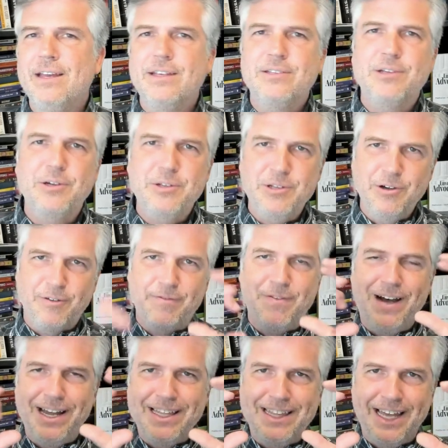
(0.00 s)
So you'll
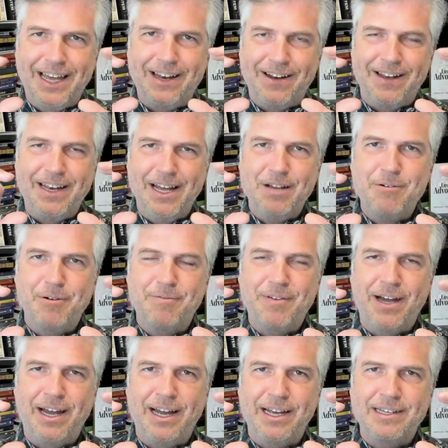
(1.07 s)
find that on
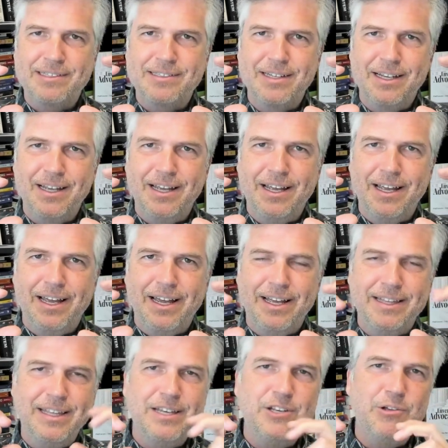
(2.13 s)
Equifax.
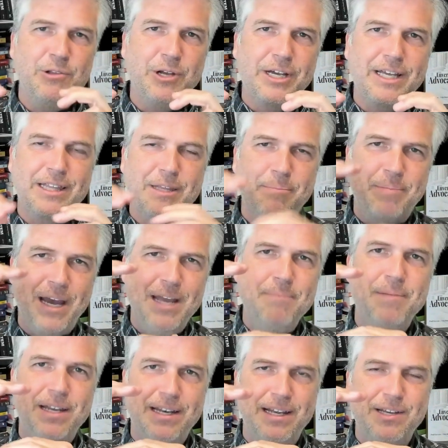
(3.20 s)
And then you look at the
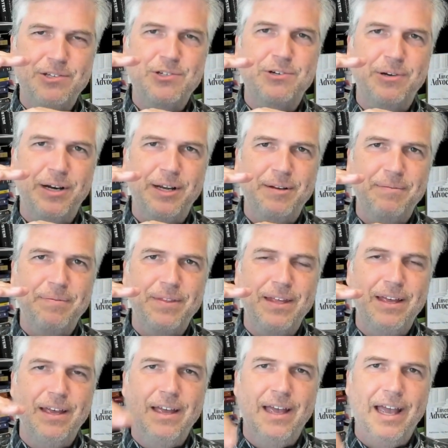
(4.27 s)
payment history.
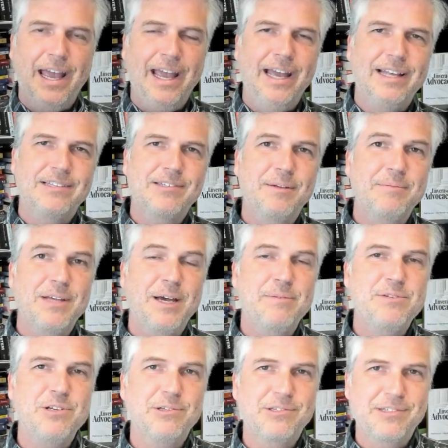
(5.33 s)
And
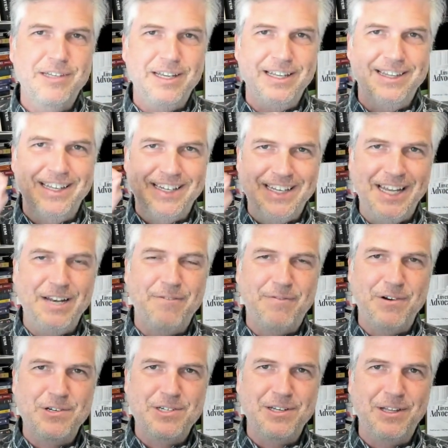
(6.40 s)
sometimes you'll see the date of
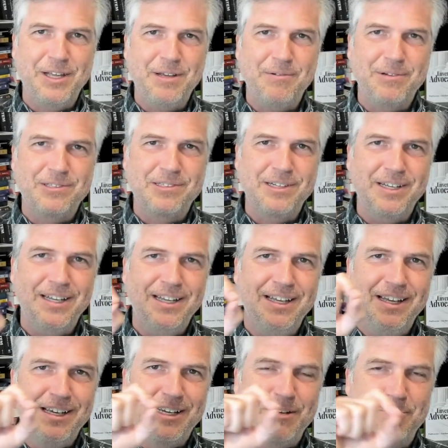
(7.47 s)
first delinquency
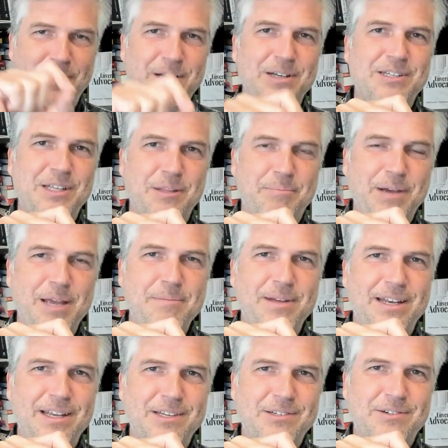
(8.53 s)
compared to the payment
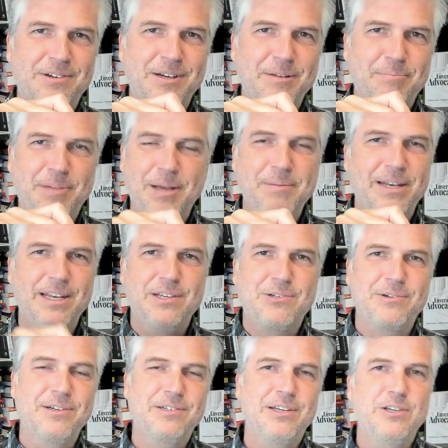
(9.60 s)
history. Payment
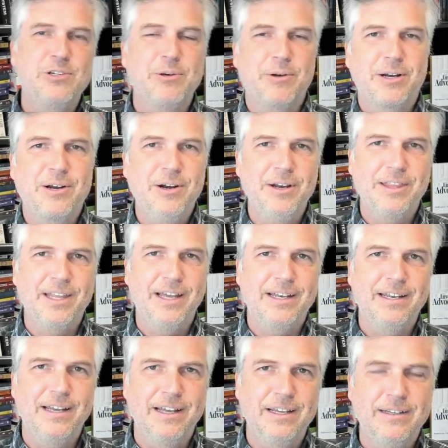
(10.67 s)
history says you were current that
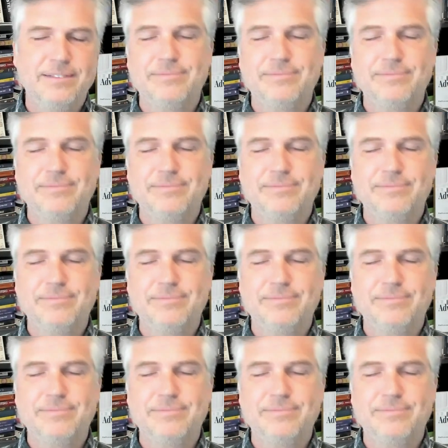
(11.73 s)
day.